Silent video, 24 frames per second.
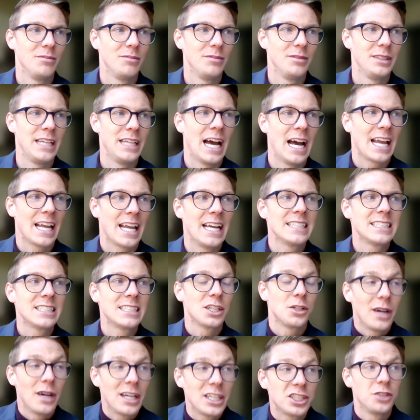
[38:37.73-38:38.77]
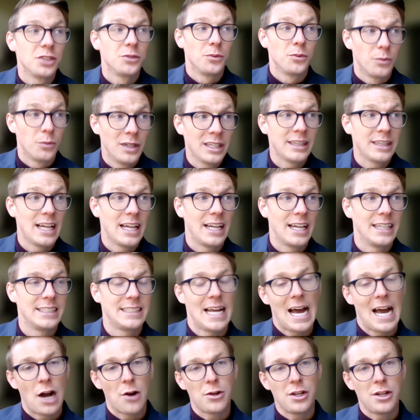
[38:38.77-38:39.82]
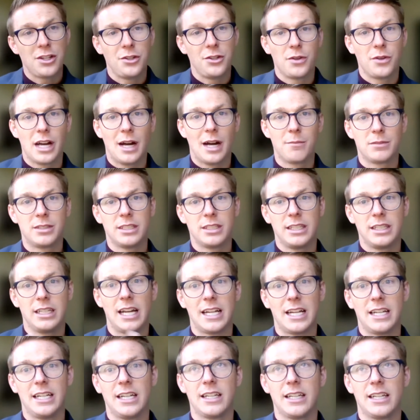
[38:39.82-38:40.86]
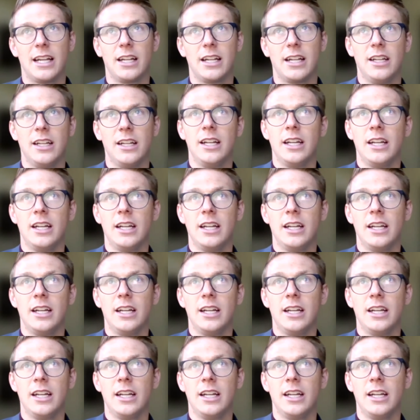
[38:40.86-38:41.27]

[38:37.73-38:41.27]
yeah, I guess the question with that is, how did you come to the idea that,